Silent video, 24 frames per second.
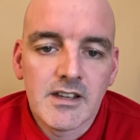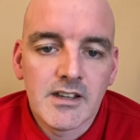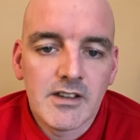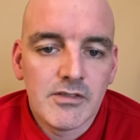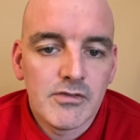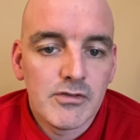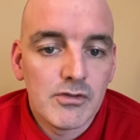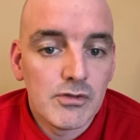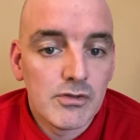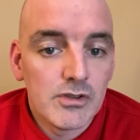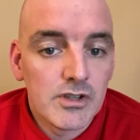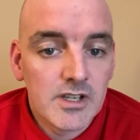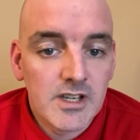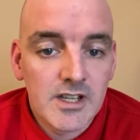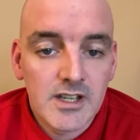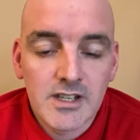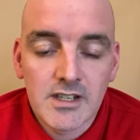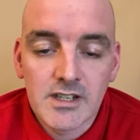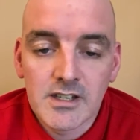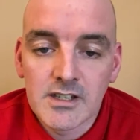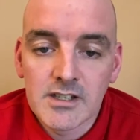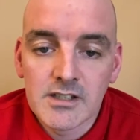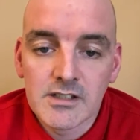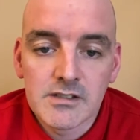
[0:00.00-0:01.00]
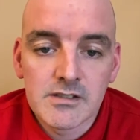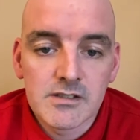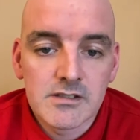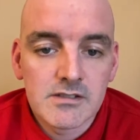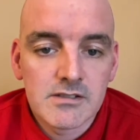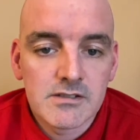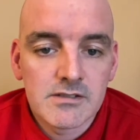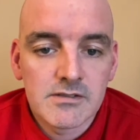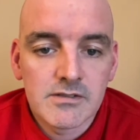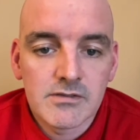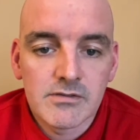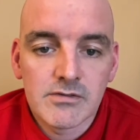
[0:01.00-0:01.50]
through the 90s,
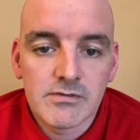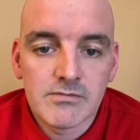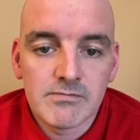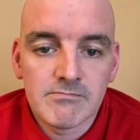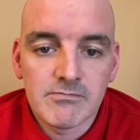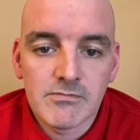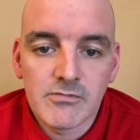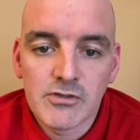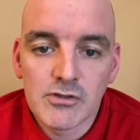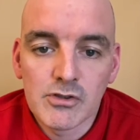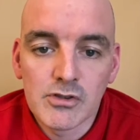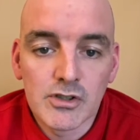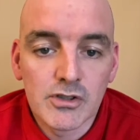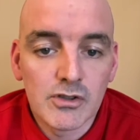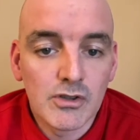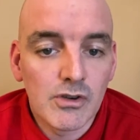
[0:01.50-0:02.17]
through the